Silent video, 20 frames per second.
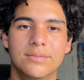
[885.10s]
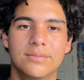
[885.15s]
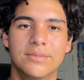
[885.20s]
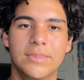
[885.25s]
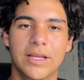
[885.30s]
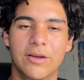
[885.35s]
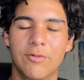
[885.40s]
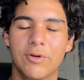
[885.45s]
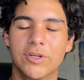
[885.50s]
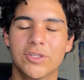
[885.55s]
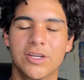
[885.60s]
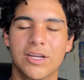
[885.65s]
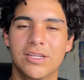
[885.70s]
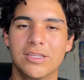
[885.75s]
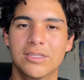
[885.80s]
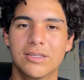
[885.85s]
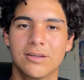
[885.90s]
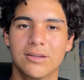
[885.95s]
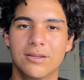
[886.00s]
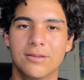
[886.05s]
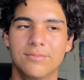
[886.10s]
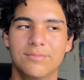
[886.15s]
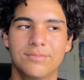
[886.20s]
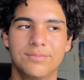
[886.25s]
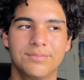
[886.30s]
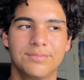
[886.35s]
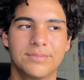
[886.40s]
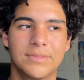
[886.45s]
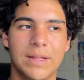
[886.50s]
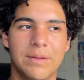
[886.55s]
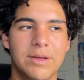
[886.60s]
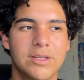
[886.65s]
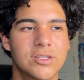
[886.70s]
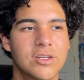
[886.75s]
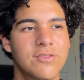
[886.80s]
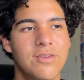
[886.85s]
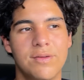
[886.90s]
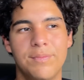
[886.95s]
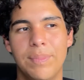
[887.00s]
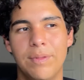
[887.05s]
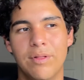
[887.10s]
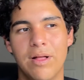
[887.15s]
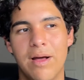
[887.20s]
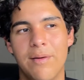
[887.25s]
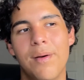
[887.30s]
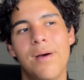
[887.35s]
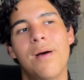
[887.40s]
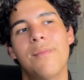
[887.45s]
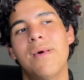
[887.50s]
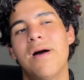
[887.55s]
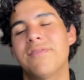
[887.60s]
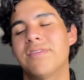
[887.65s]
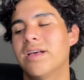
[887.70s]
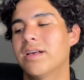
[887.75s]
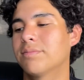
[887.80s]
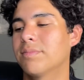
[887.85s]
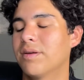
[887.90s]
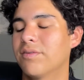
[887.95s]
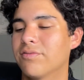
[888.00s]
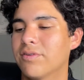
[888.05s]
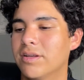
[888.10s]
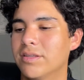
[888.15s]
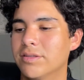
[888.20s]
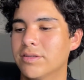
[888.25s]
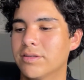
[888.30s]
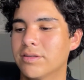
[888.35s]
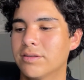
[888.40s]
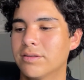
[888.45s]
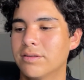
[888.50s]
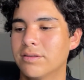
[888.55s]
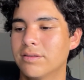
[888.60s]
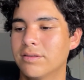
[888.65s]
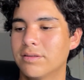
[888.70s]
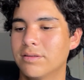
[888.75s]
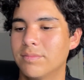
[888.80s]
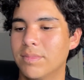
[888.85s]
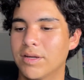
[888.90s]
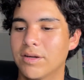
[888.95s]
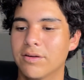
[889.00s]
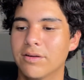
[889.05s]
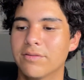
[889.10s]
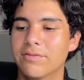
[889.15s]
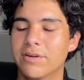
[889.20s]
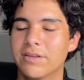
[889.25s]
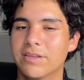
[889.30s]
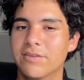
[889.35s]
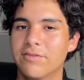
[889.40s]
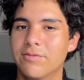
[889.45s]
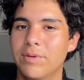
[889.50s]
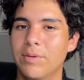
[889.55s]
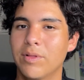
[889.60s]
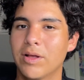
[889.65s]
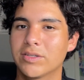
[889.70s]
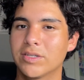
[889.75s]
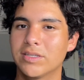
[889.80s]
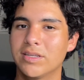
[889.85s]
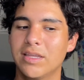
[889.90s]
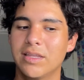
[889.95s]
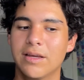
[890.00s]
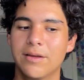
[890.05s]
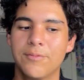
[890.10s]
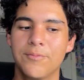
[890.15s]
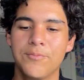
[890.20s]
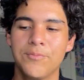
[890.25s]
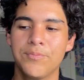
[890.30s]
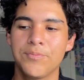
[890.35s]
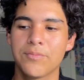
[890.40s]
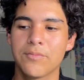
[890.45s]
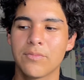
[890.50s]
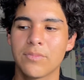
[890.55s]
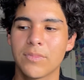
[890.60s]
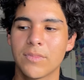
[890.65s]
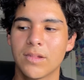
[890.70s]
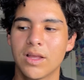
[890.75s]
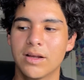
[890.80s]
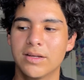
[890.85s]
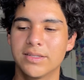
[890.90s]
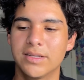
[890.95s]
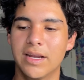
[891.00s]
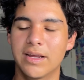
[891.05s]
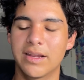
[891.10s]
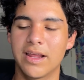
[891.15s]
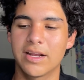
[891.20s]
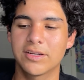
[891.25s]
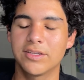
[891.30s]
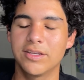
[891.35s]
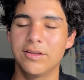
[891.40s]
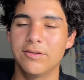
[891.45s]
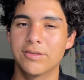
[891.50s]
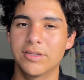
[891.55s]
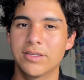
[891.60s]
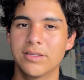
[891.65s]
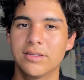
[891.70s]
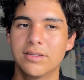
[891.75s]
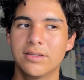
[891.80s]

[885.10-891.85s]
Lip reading: Like where should I start? I'm not sure about people. I'm gonna have to ask my friends, my Korean friends, if people actually say that, because then I can actually use it.